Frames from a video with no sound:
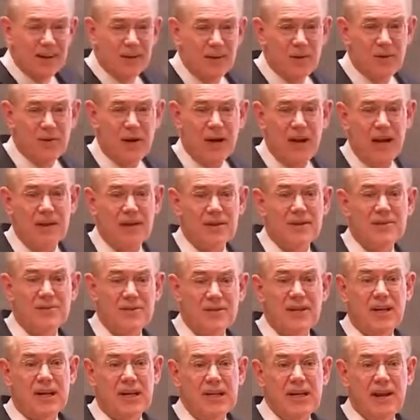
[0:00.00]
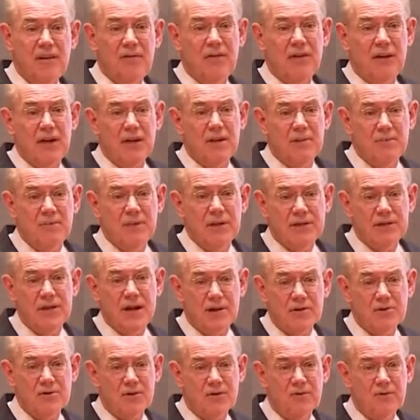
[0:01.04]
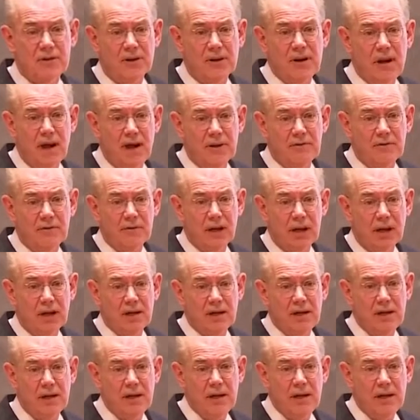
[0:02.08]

you get significant potential for conflict.